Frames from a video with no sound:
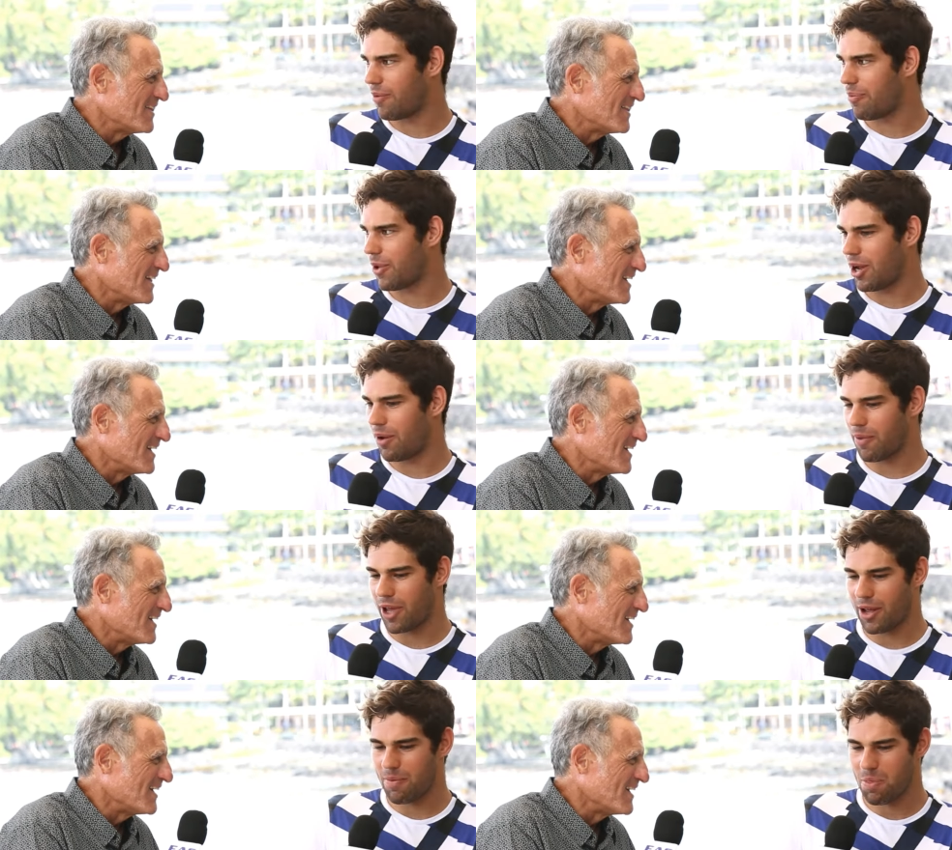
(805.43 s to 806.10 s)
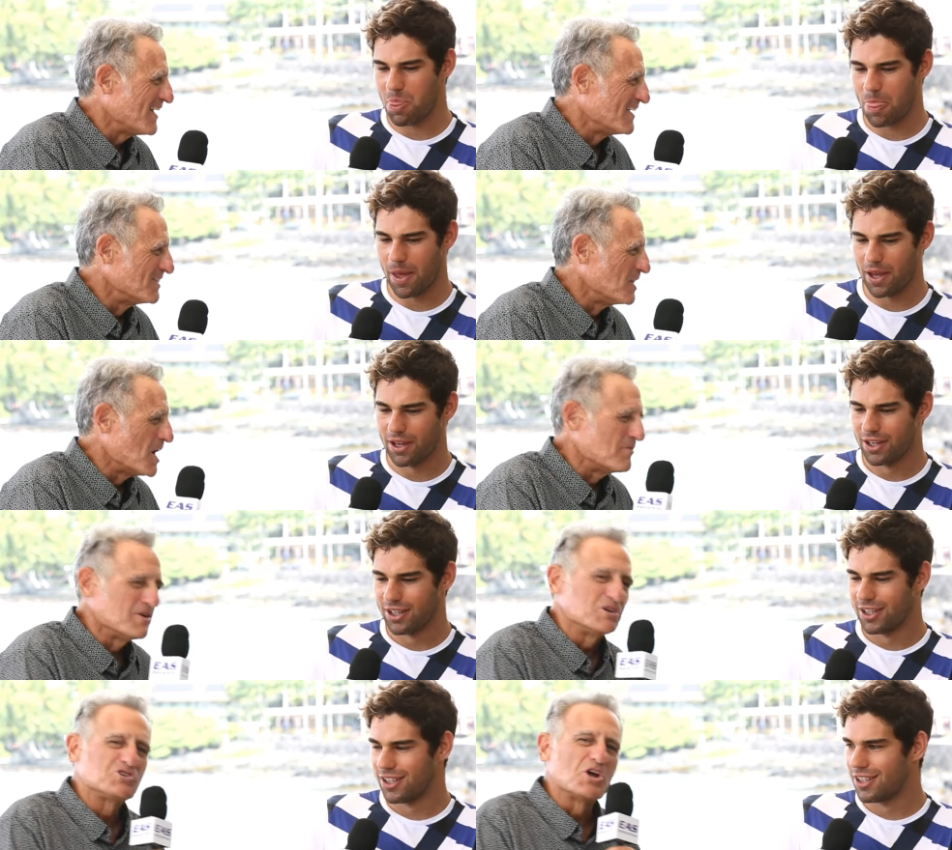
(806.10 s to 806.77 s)
Speaker 1: and be up there.
Speaker 2: I
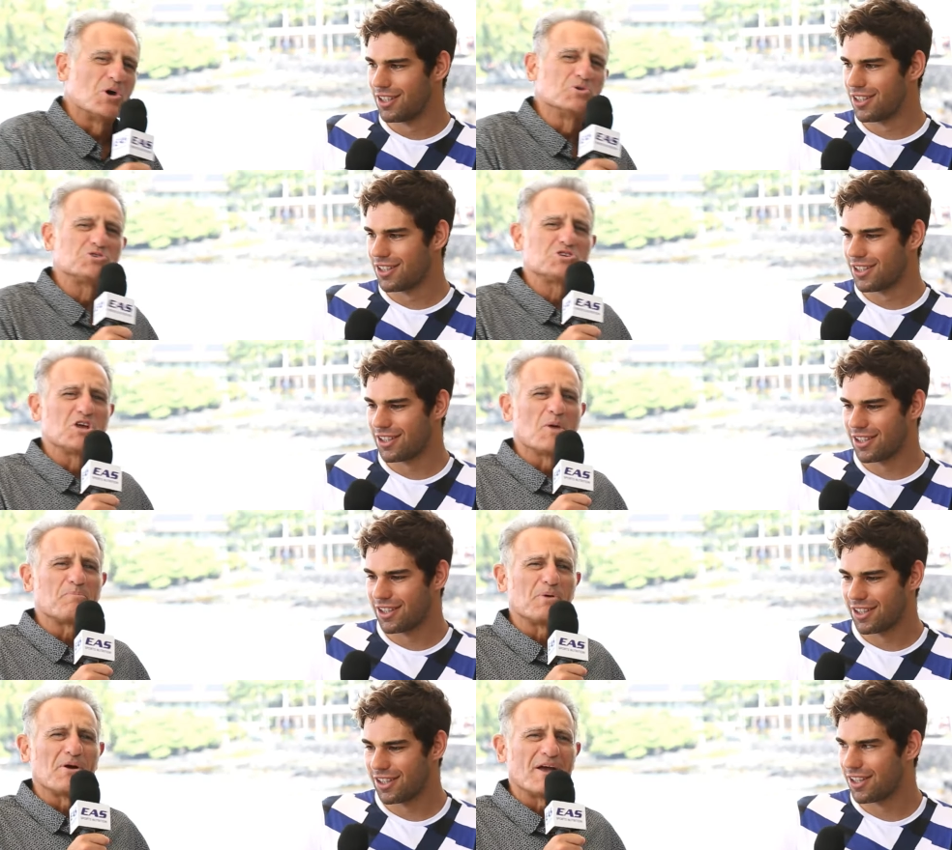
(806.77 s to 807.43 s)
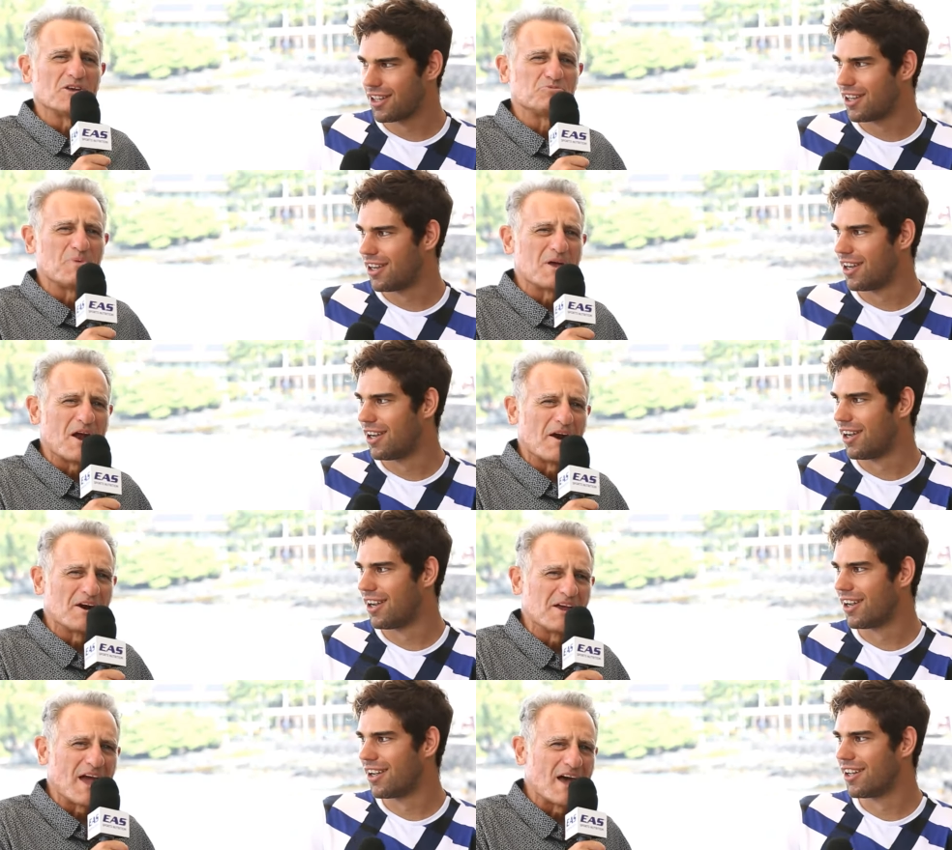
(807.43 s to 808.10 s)
love it. Joe Skipper has been
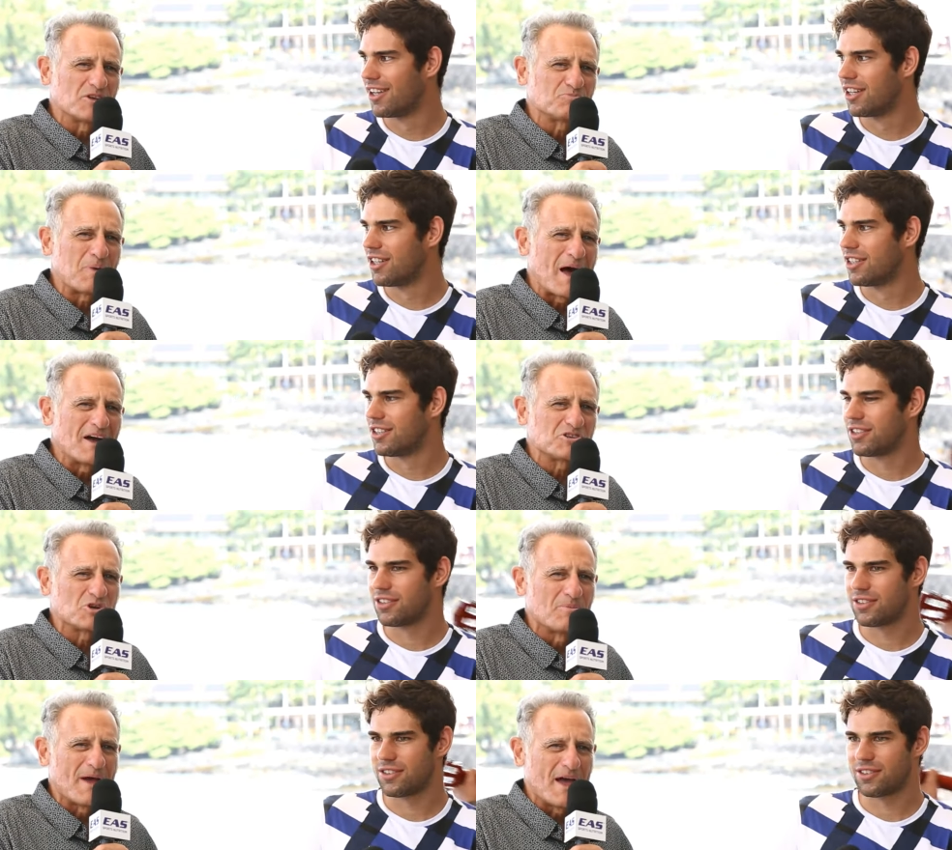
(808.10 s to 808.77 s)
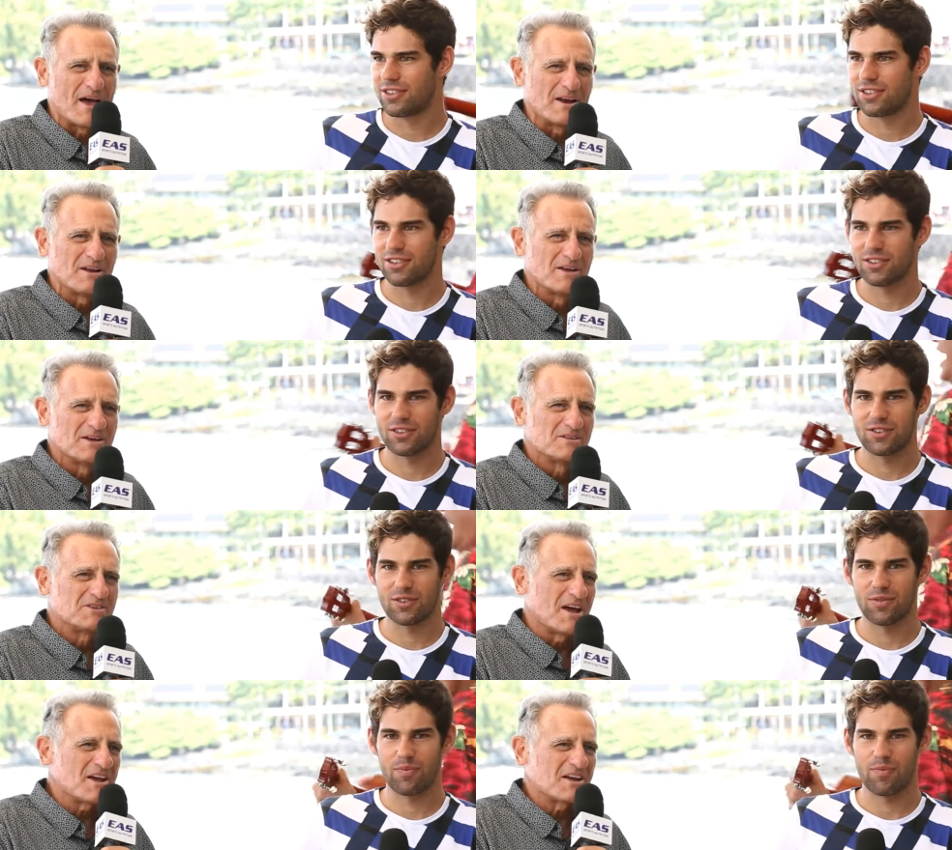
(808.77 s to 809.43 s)
our guest. Poncho Man,
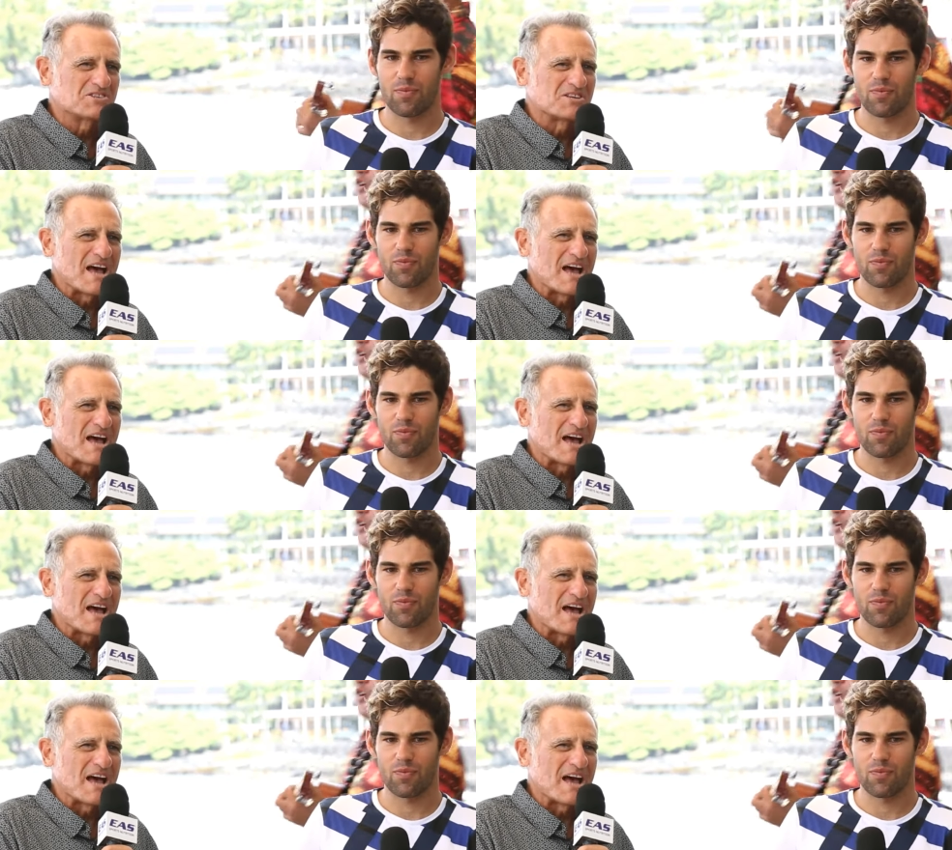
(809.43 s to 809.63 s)
take us